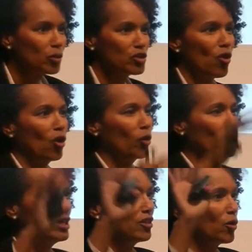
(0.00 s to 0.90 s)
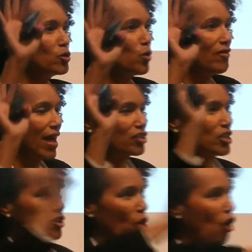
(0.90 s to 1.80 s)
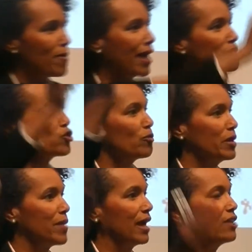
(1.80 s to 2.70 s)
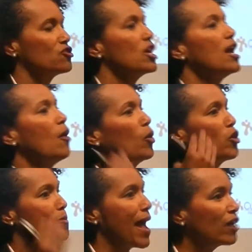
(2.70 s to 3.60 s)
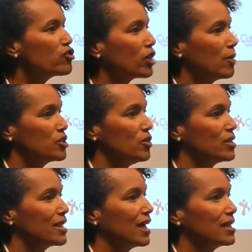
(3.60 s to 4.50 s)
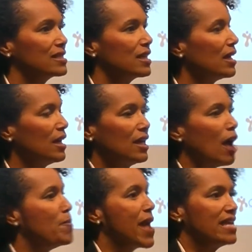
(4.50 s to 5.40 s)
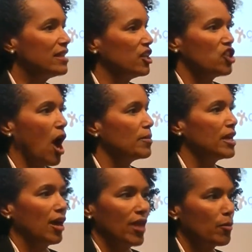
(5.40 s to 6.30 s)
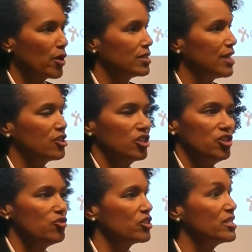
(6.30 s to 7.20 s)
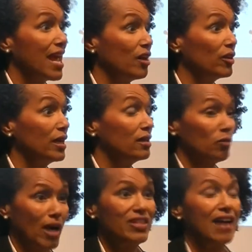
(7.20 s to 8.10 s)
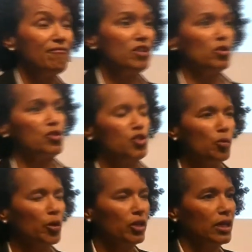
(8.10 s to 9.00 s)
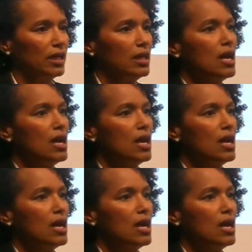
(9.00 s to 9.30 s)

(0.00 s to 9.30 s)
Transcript: Would you all agree, those who have actually either are managers or have been managed? When your manager comes to you and says, amazing job today on that presentation, you just nailed it, right? That feels super good.